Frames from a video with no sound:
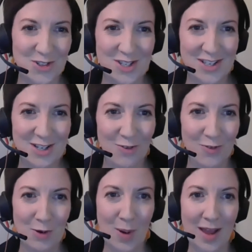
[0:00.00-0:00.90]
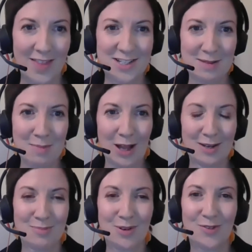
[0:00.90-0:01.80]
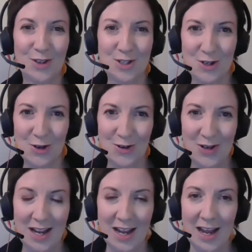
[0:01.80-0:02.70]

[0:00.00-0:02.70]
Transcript: introduce herself in a way that she might prefer to.